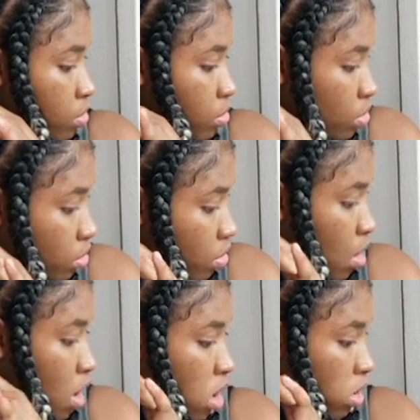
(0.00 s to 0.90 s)
So
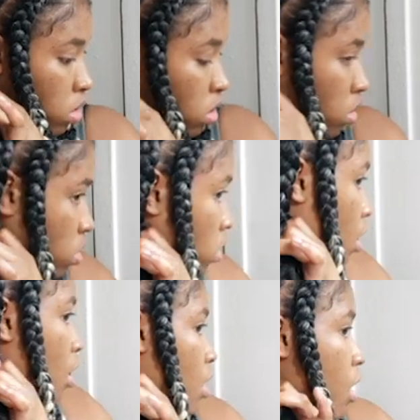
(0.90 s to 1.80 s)
getting through on
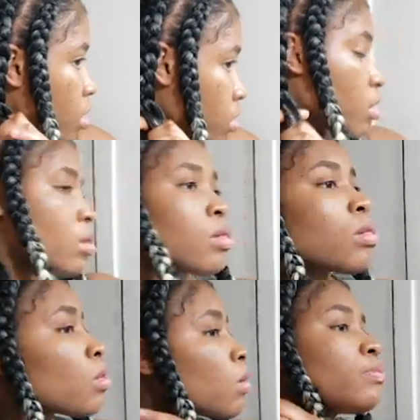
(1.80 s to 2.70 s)
that braid
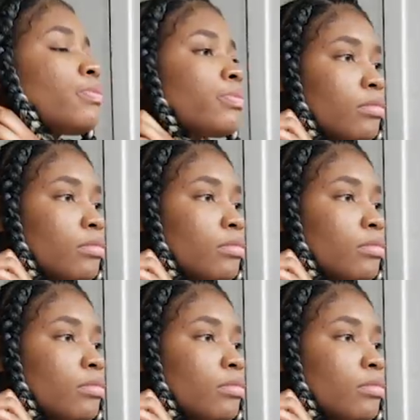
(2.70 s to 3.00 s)
here.